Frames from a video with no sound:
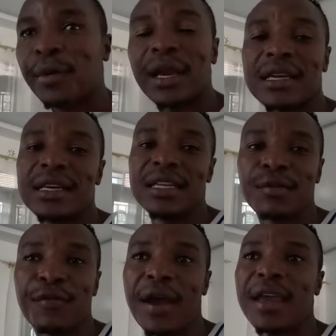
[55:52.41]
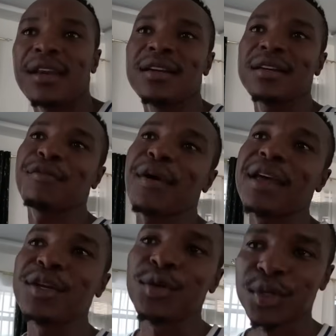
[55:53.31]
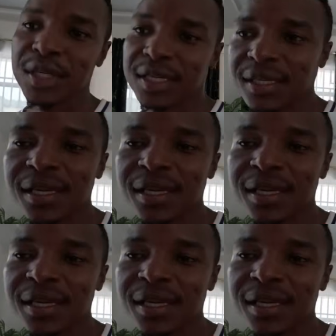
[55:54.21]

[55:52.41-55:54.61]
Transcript: at least find use